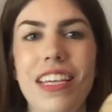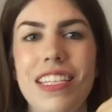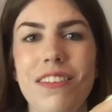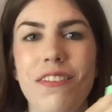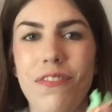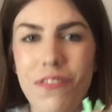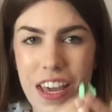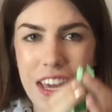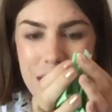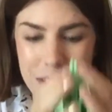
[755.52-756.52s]
these
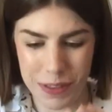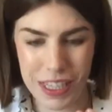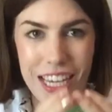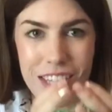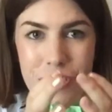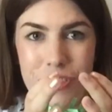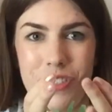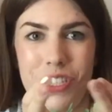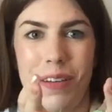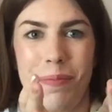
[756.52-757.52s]
failed
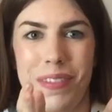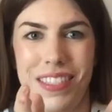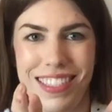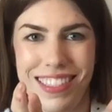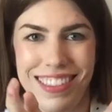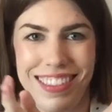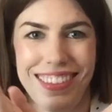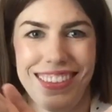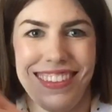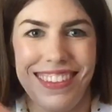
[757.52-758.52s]
relationships.
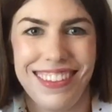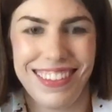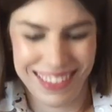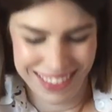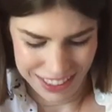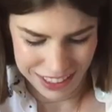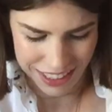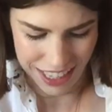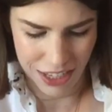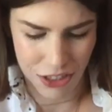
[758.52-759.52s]

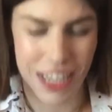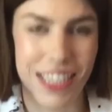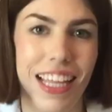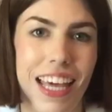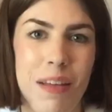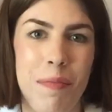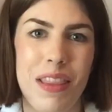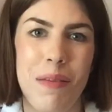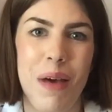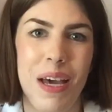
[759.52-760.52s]
I tried to land them in
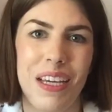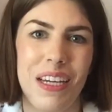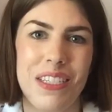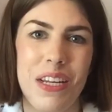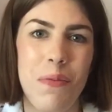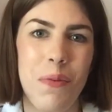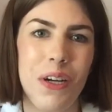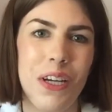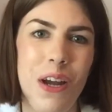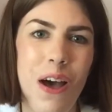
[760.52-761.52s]
the mug and it didn't work at